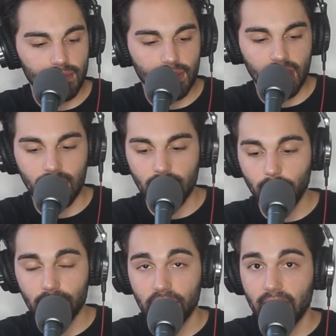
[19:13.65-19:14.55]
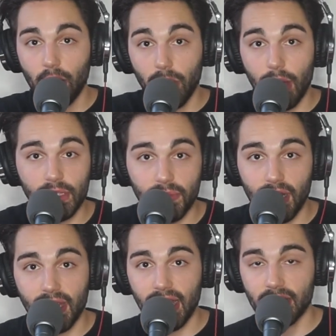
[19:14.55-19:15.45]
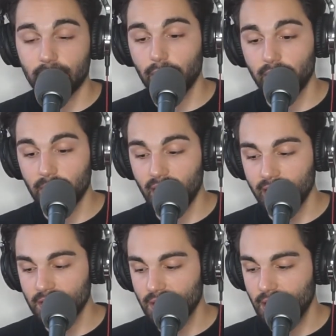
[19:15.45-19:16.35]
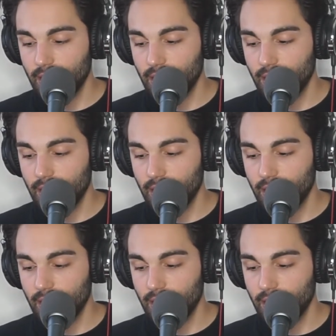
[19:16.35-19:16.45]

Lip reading: And of course, check out Robbie's podcast, Growing Minds,